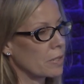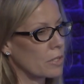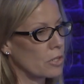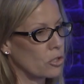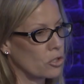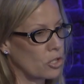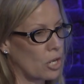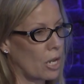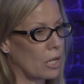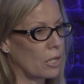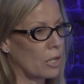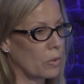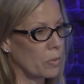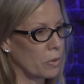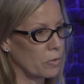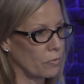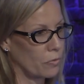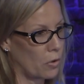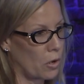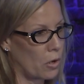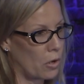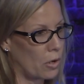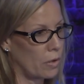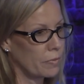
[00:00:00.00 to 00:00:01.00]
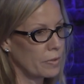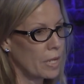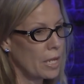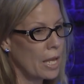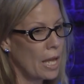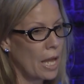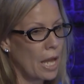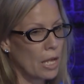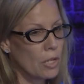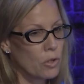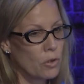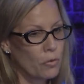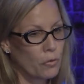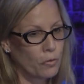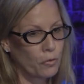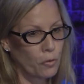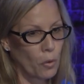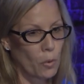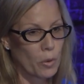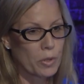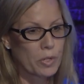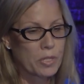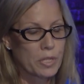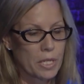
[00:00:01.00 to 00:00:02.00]
and JCAHO involved, and you
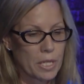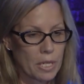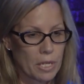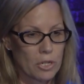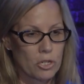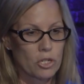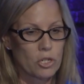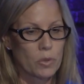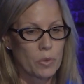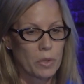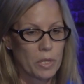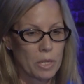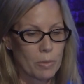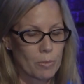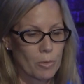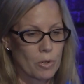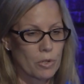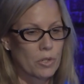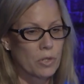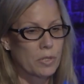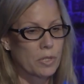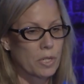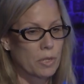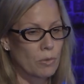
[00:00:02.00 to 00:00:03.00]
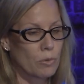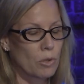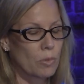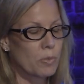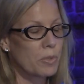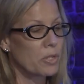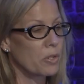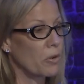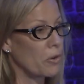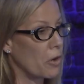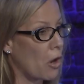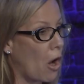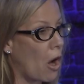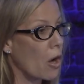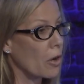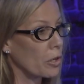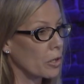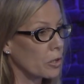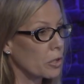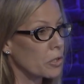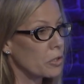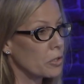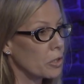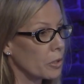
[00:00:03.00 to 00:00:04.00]
force the issue in the emergency rooms, they're not
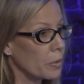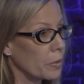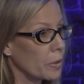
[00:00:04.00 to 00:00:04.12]
gonna do